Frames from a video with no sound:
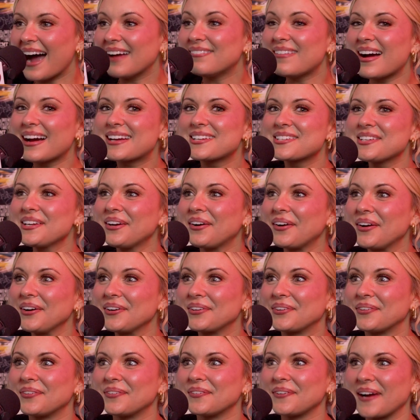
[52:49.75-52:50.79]
I've actually
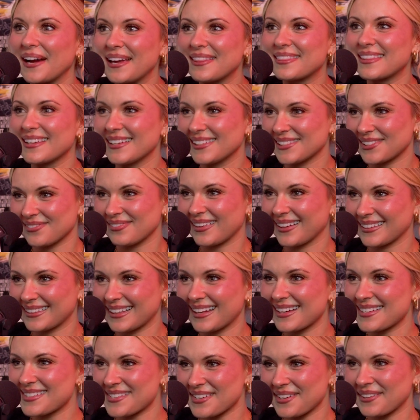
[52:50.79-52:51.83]
heard great things about that show.